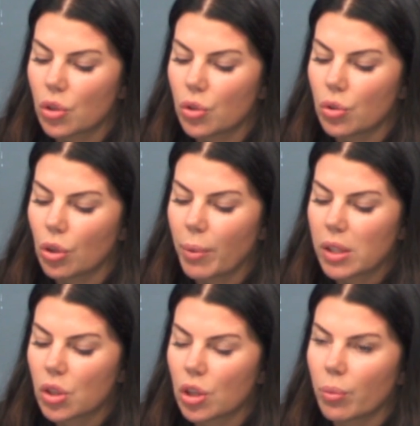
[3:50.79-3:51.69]
or who you're
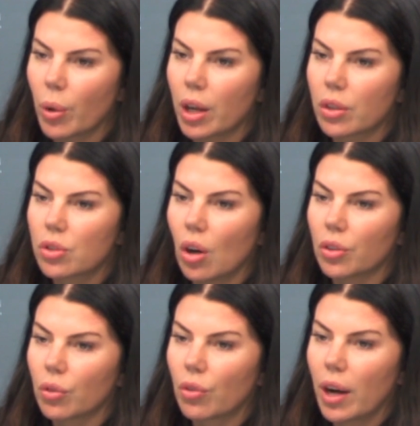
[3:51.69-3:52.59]
messaging with
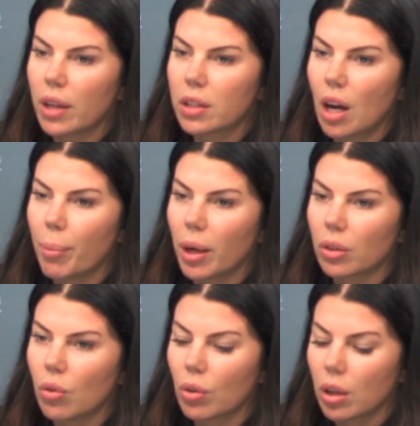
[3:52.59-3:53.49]
on the right
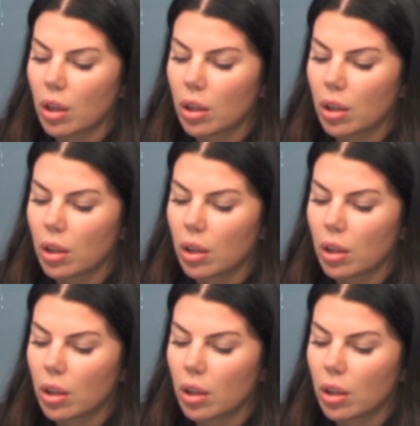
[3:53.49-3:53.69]
top-hand corner.